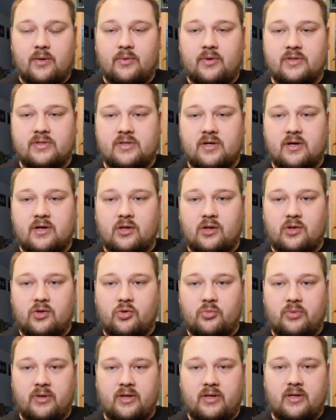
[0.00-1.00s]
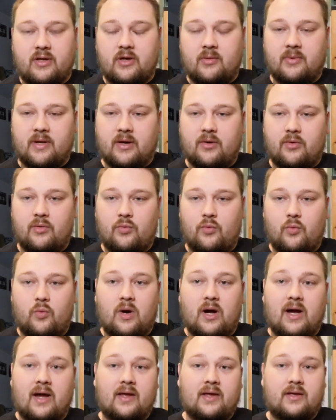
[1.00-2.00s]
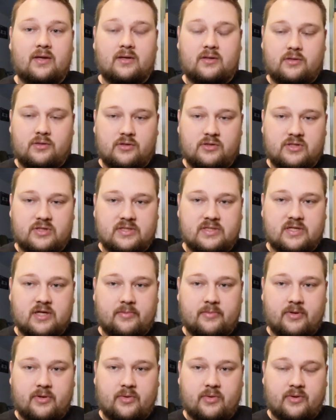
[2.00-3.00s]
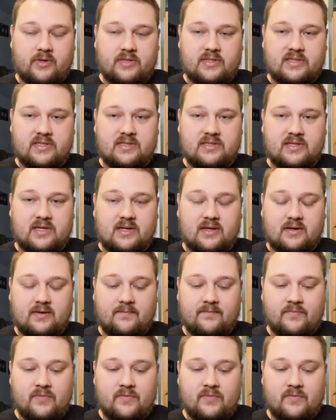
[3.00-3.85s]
I want to talk a little bit about why you should set up a quarantine tank.